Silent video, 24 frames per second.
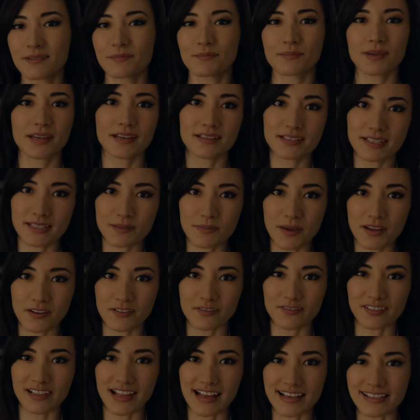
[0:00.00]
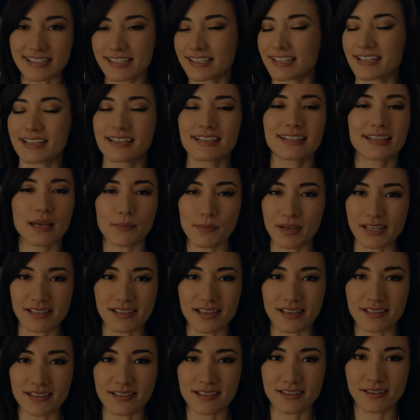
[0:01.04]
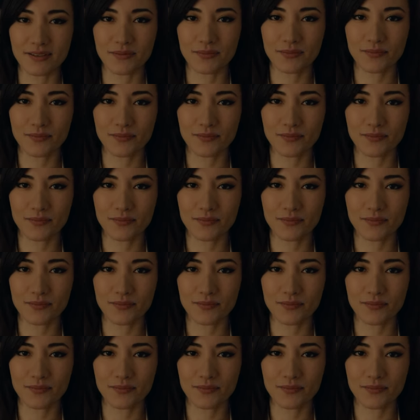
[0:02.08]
because it's made of glass. That makes sense.